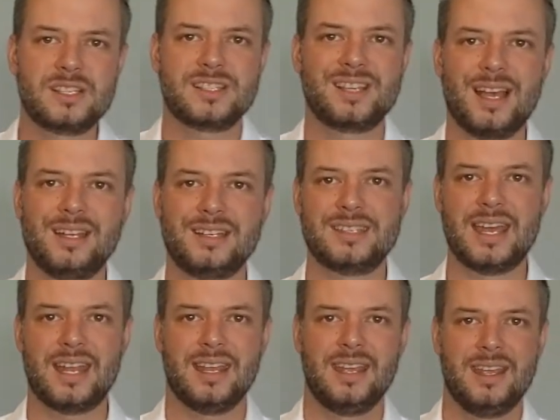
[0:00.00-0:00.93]
his son is
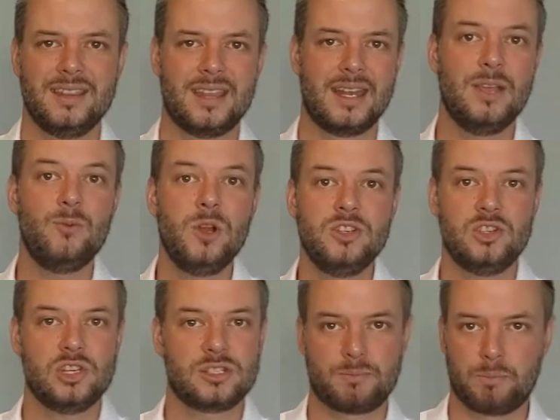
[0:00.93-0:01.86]
that he
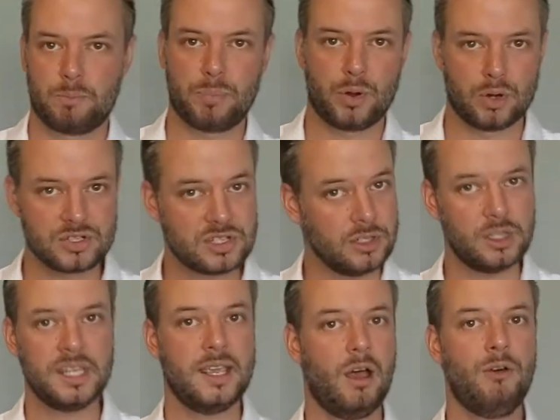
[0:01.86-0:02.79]
wouldn't just
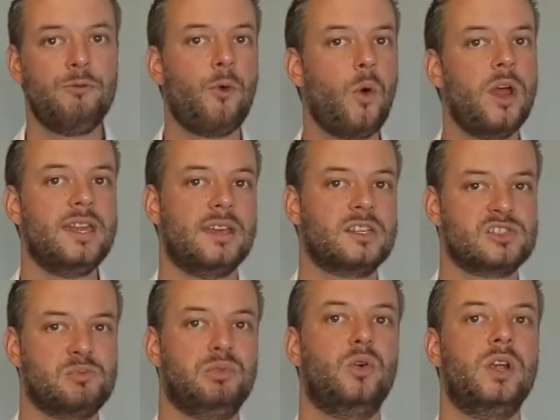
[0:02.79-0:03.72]
personally avoid
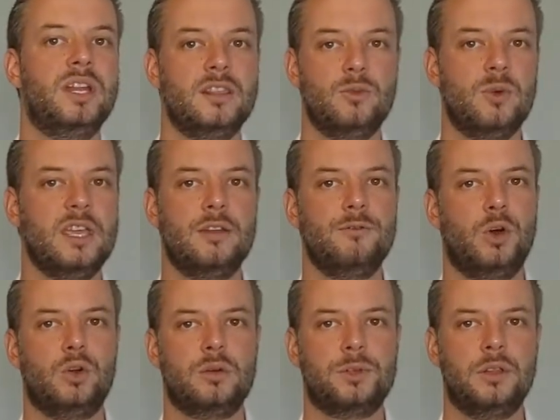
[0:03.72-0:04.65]
exploiting the weak and
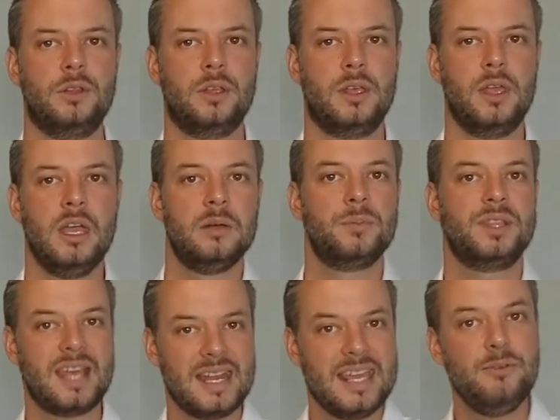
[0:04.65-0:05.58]
vulnerable,
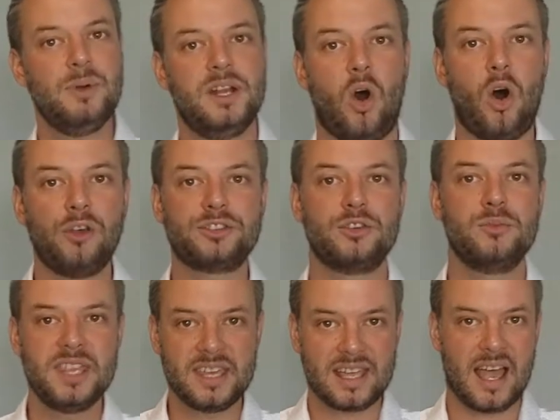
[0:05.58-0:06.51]
but that he would
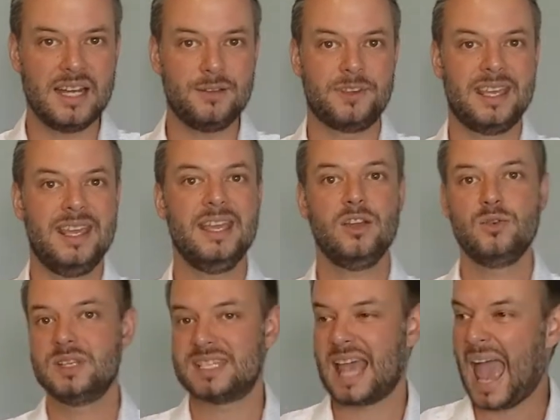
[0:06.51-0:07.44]
also be the kind of king
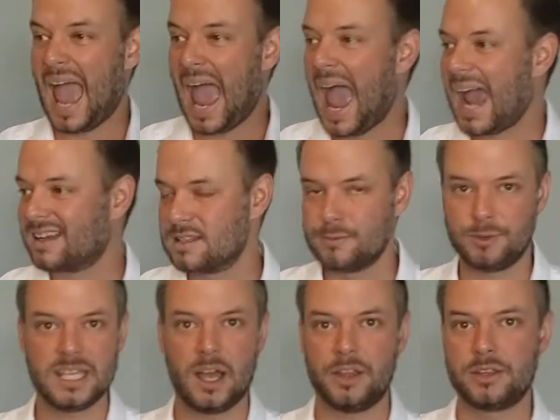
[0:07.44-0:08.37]
who is
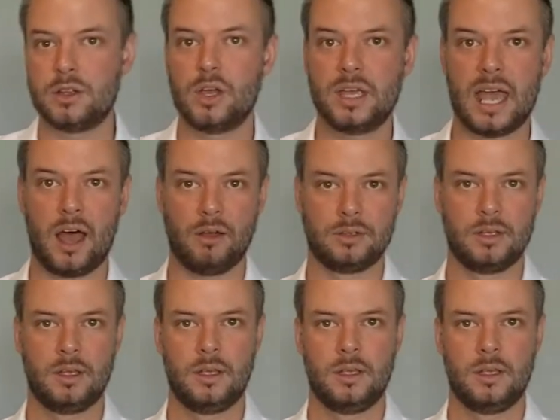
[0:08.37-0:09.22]
actively on the lookout,